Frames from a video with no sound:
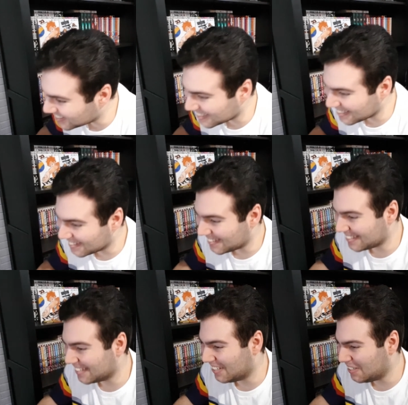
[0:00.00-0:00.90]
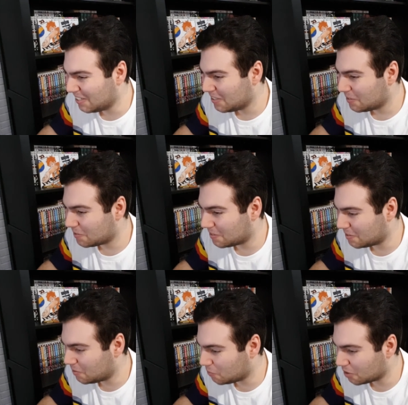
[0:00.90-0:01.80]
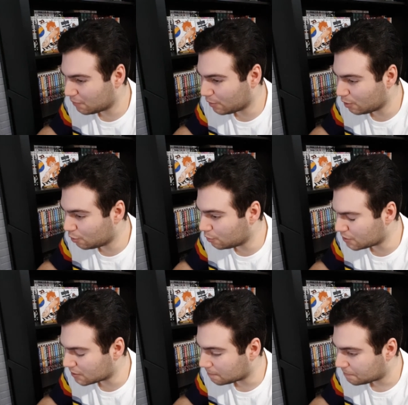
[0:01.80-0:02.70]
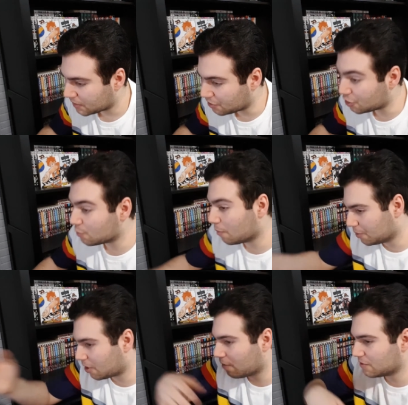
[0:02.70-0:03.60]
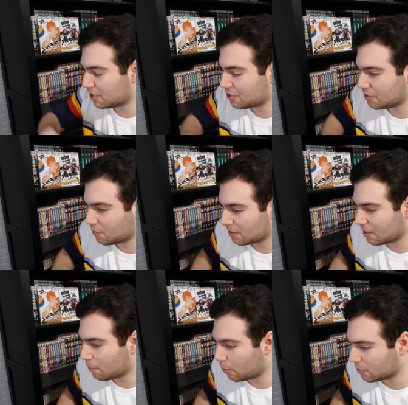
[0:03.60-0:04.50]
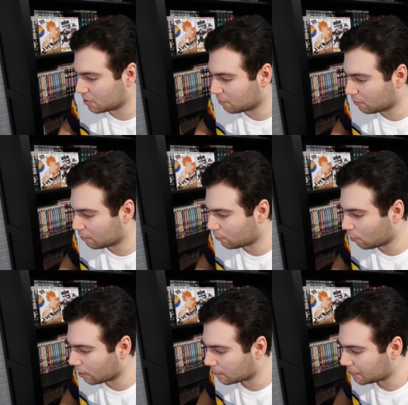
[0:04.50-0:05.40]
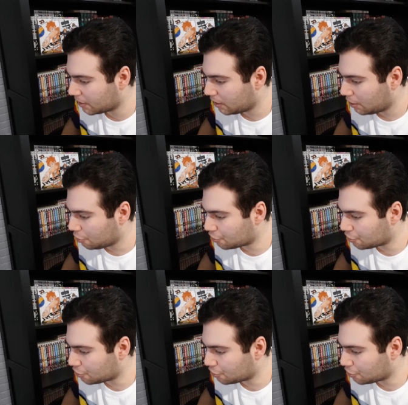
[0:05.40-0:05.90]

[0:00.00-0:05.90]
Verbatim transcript: like, yo, ugh, oh, what if we lose? And she's remembering the conversation with uh, Bokuto from before. You